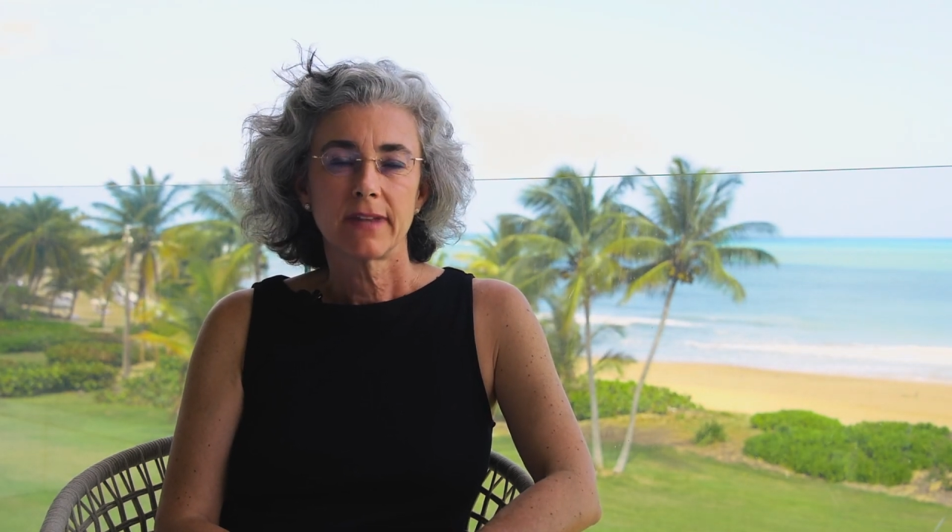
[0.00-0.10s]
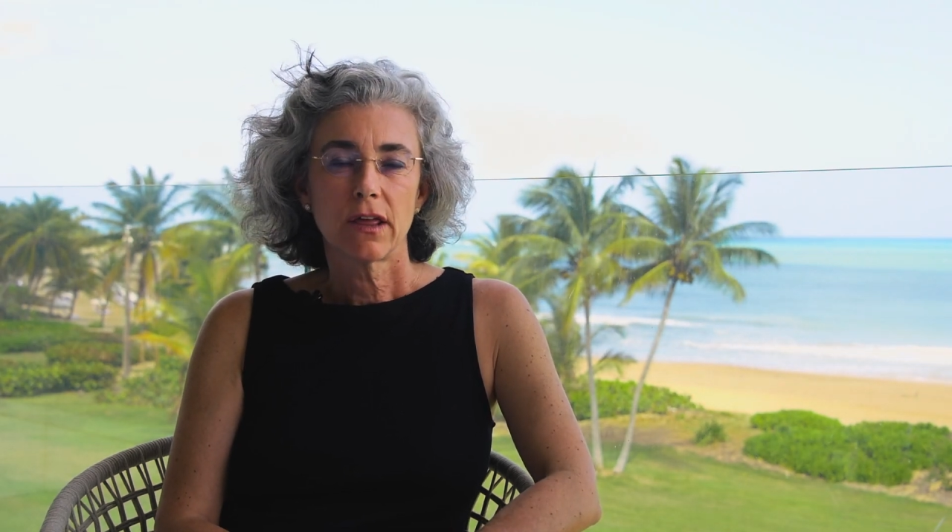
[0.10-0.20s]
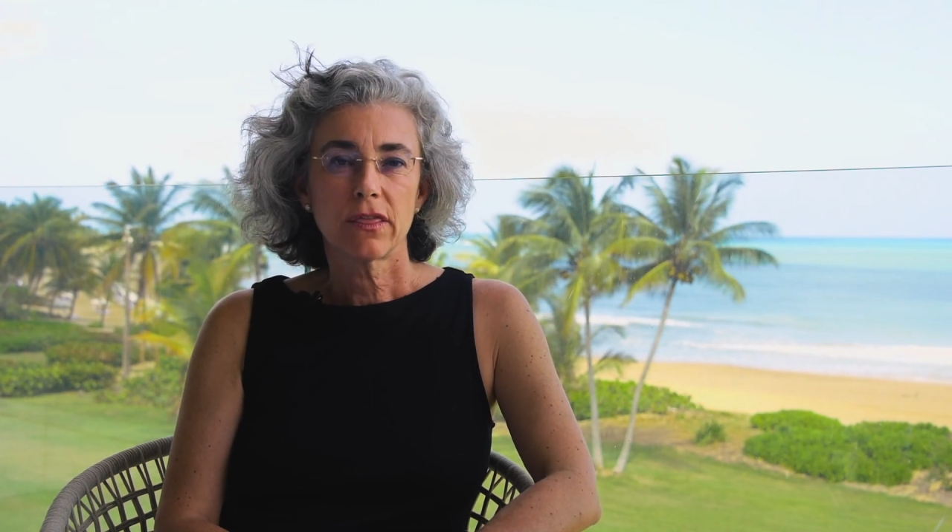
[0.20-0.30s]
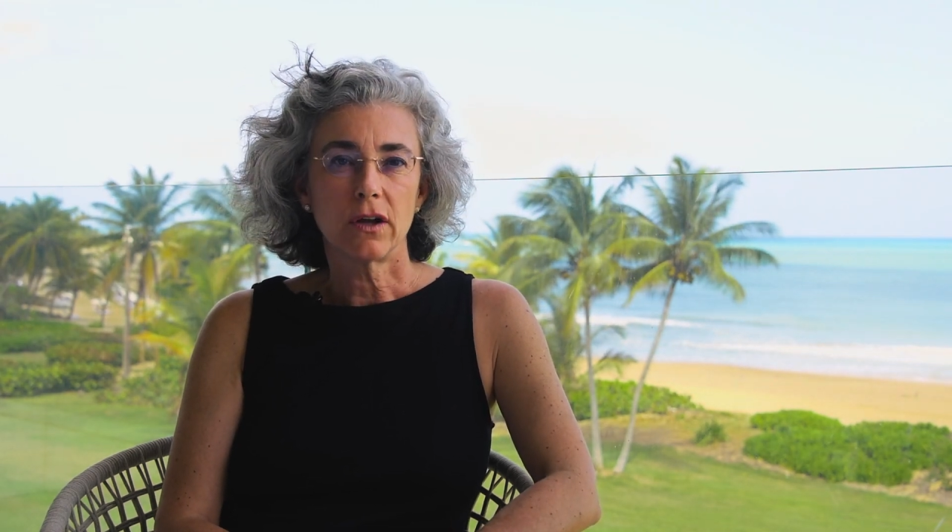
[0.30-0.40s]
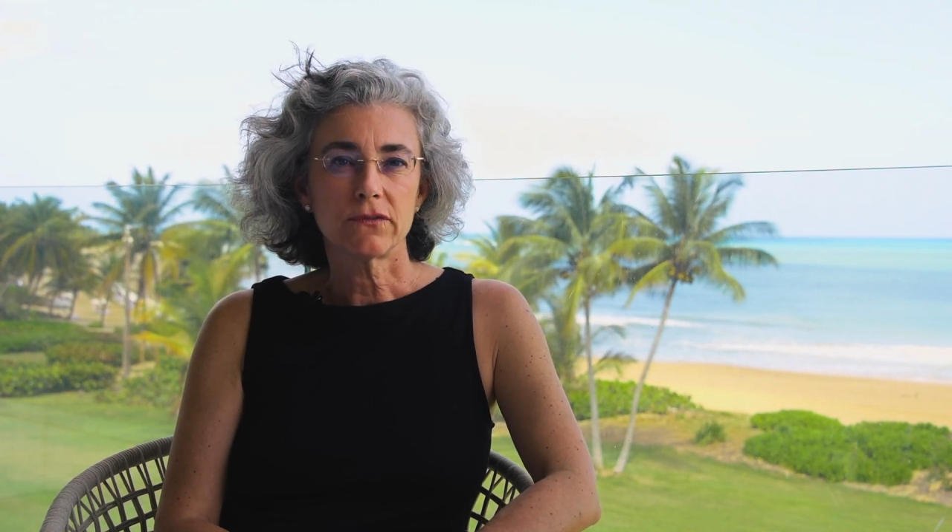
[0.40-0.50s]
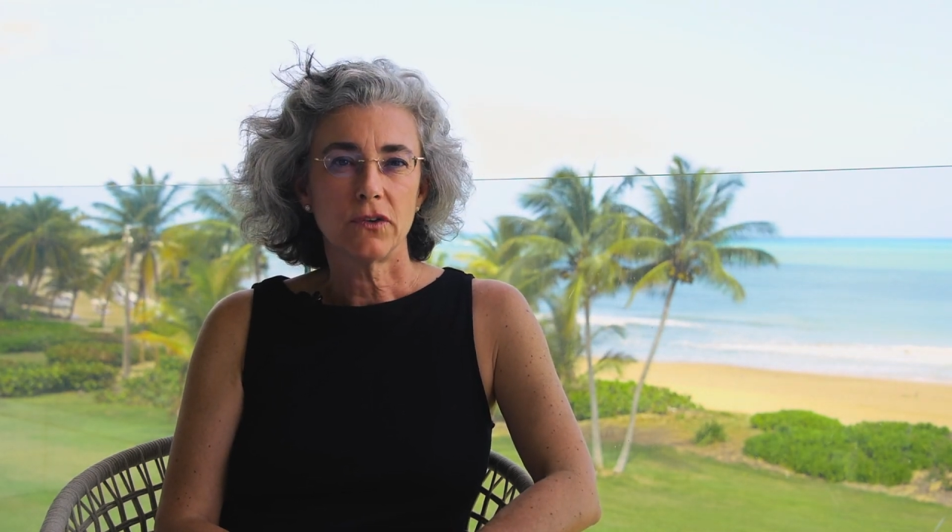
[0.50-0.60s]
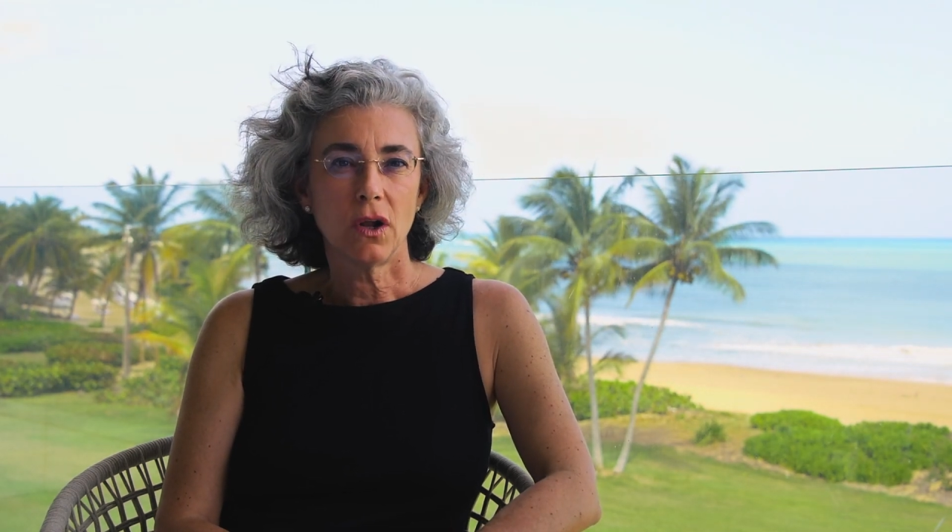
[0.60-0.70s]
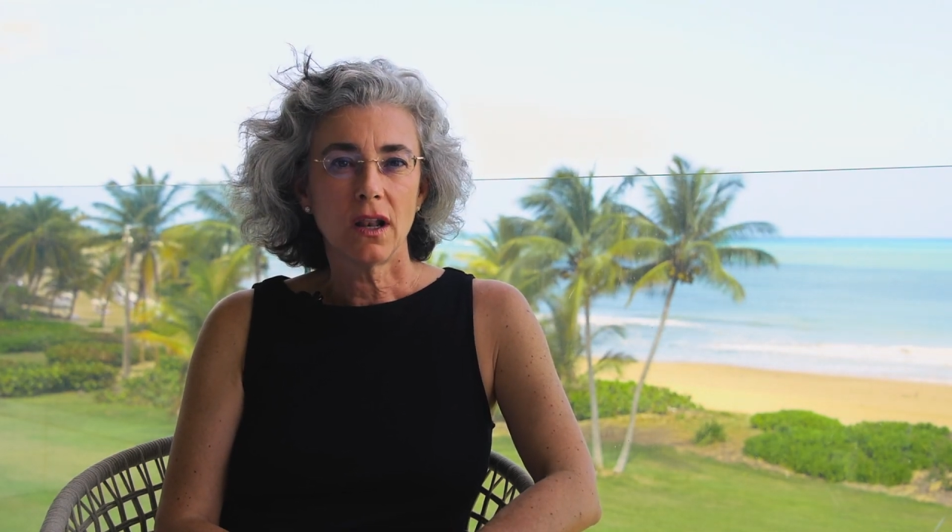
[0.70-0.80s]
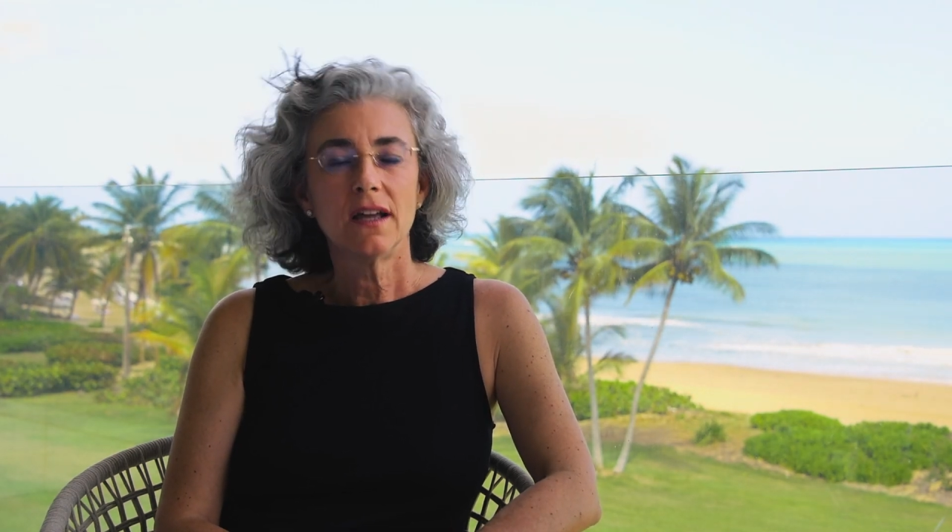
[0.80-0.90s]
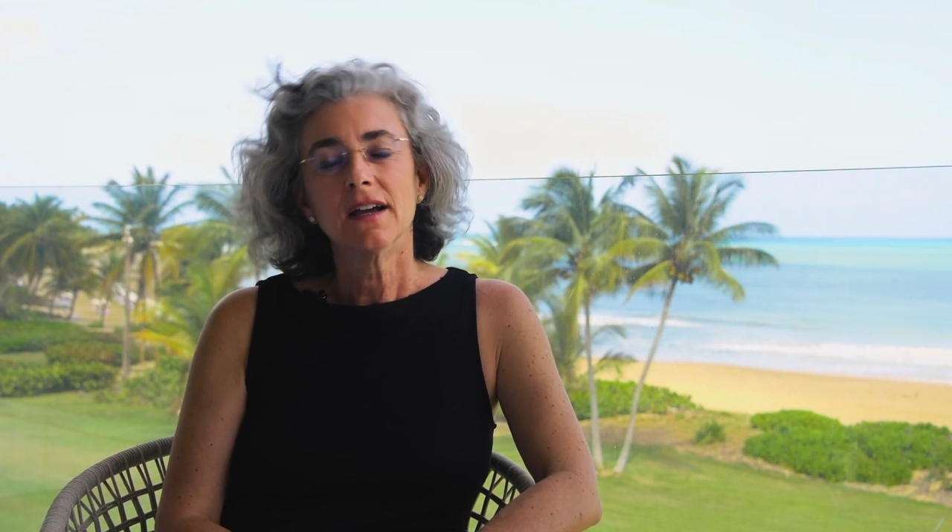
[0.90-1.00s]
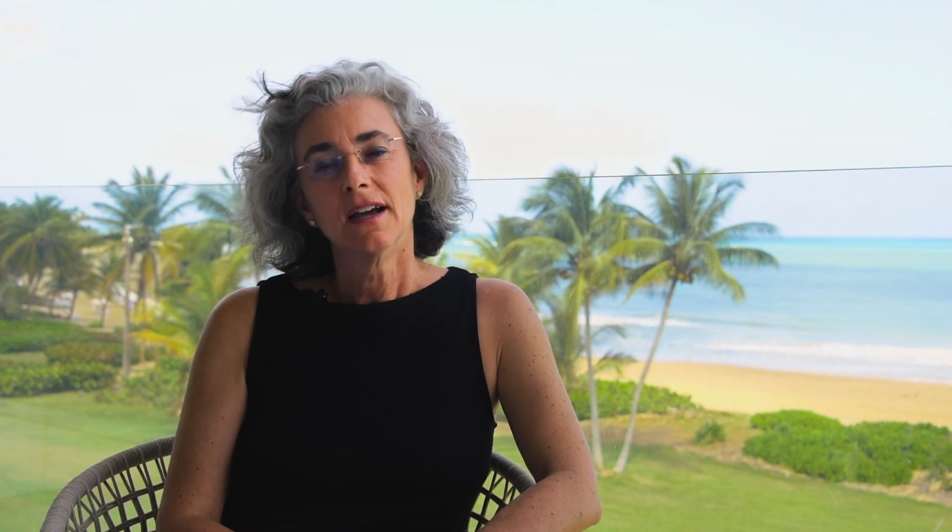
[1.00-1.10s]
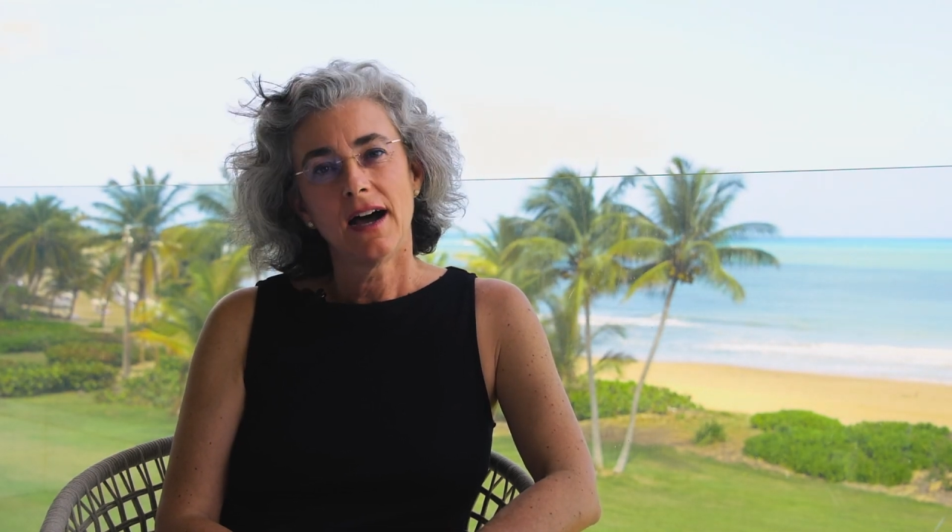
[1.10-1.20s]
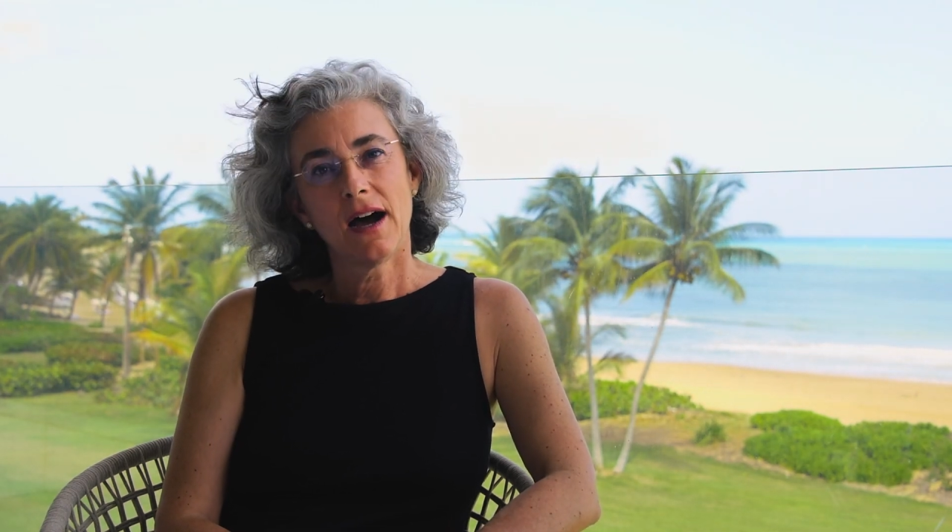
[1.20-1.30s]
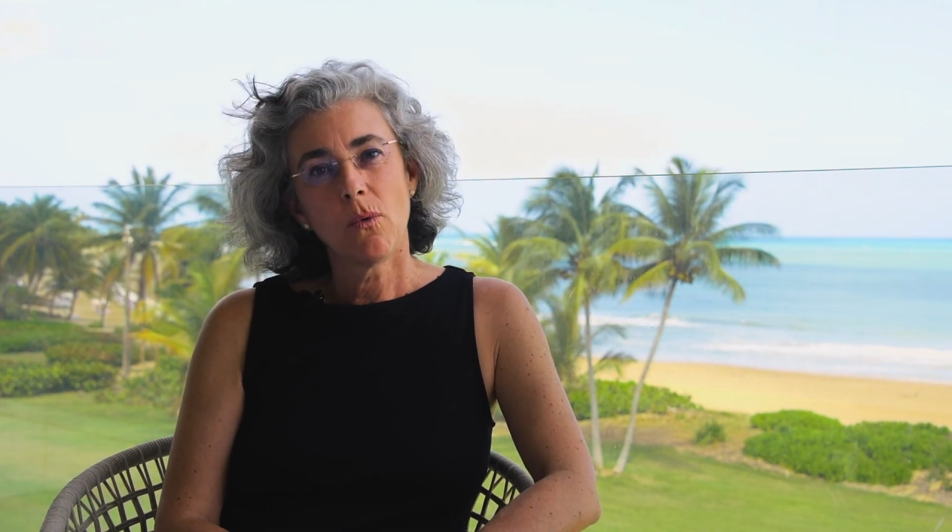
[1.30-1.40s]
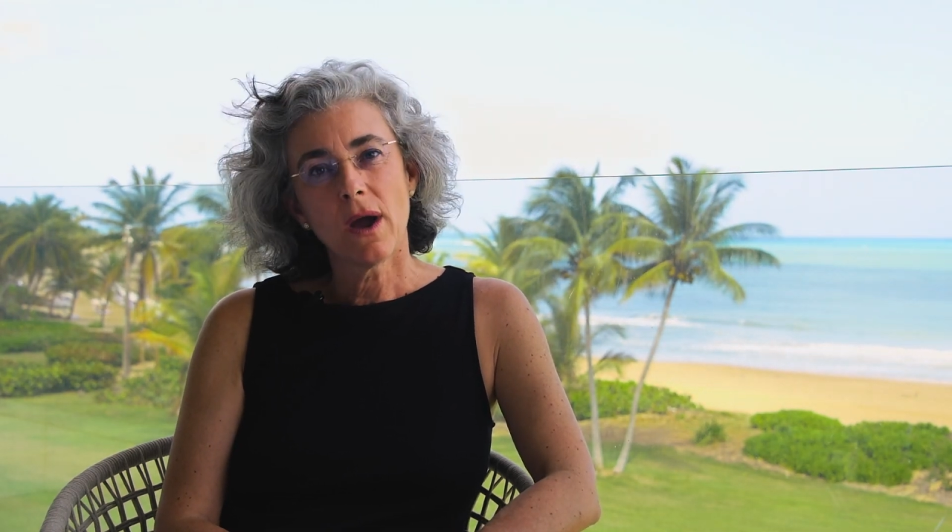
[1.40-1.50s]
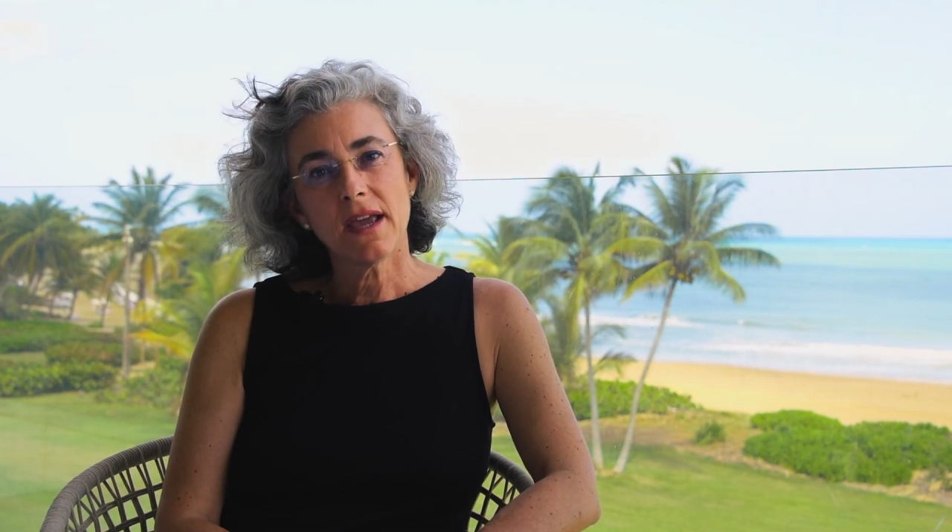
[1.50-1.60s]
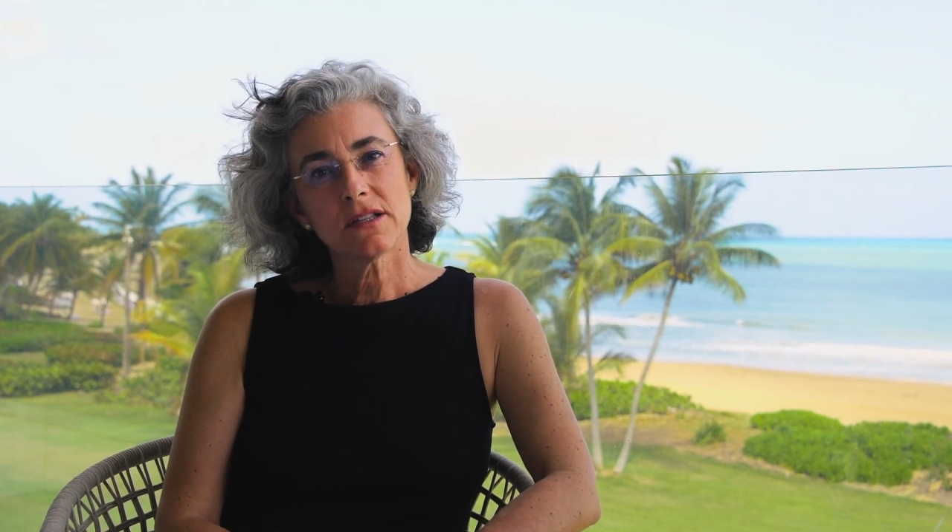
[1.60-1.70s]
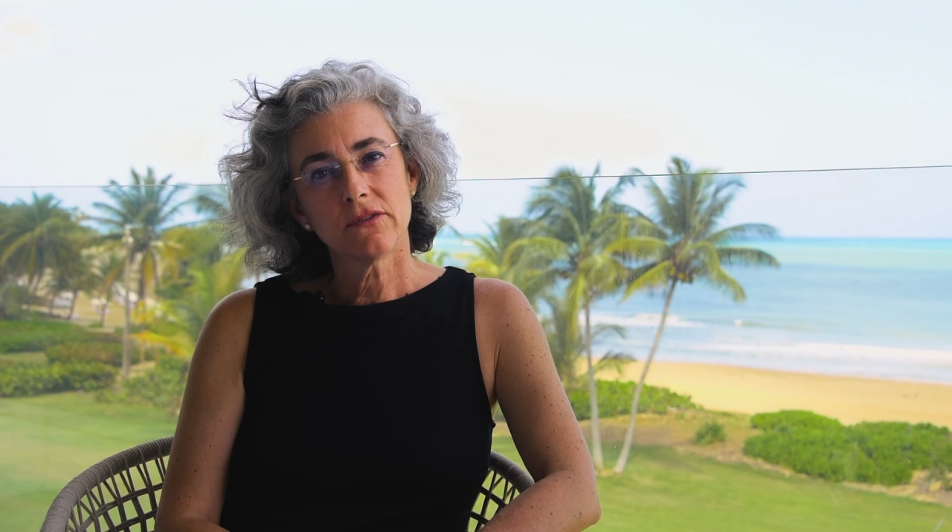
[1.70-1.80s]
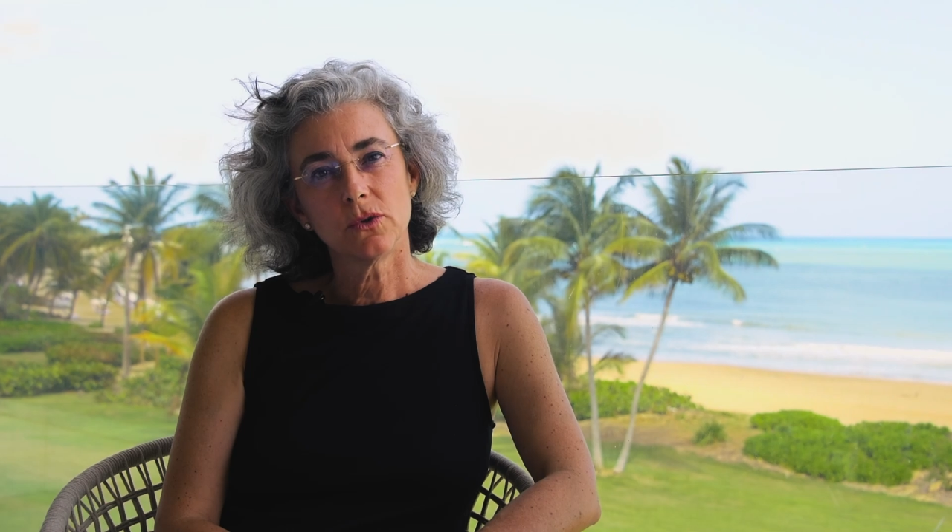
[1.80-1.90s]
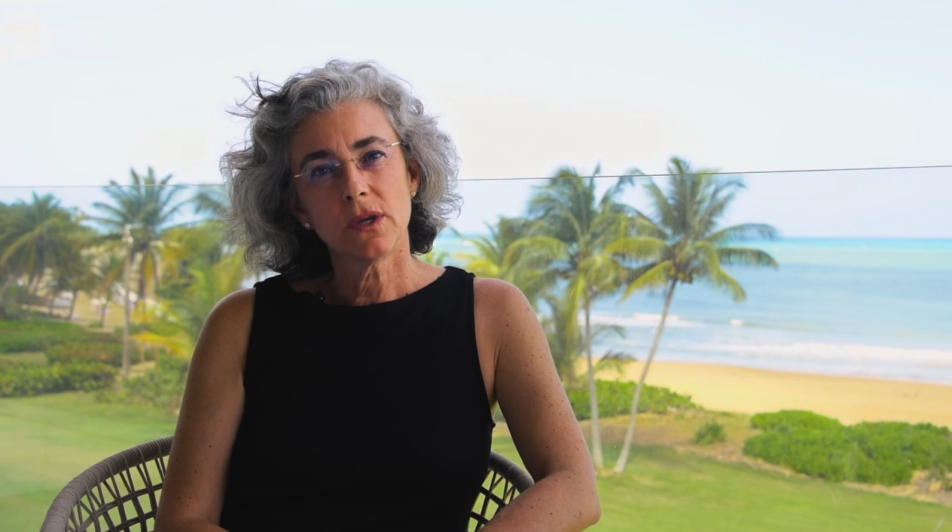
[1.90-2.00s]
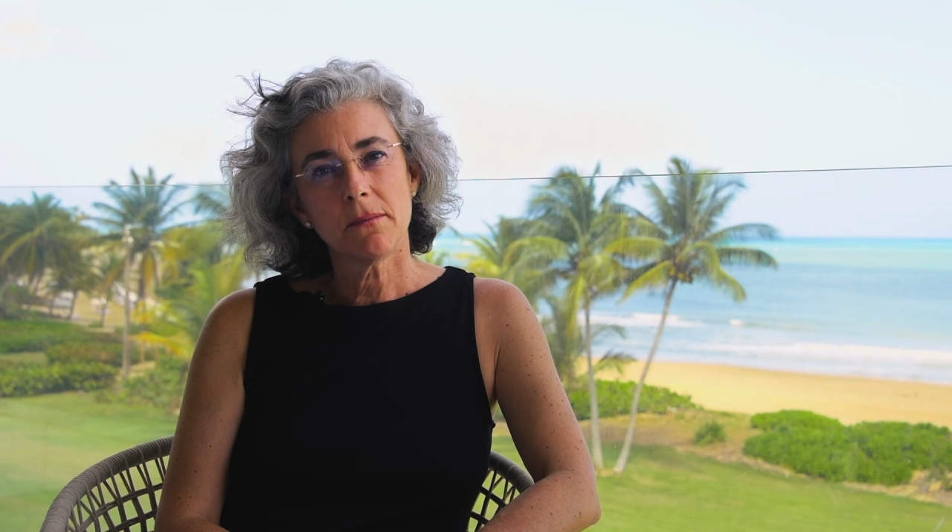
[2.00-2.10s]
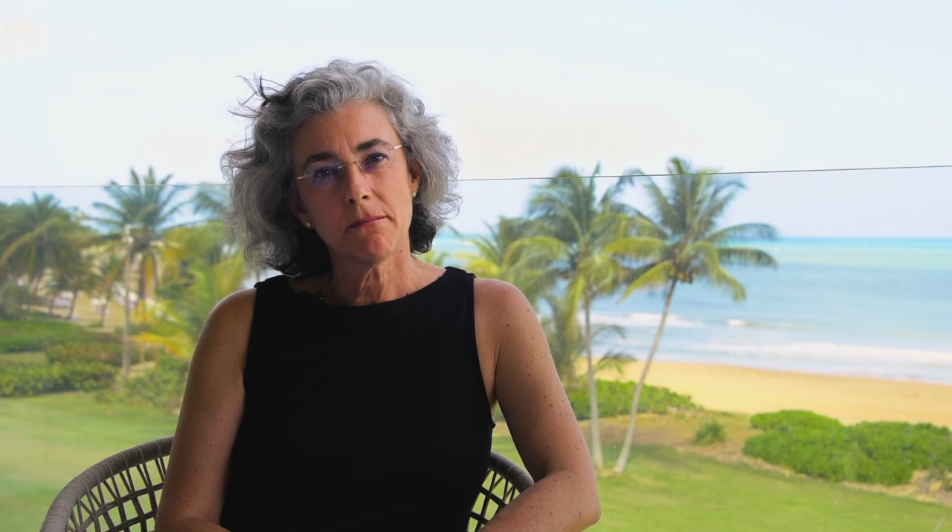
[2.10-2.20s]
thoughtful ways of doing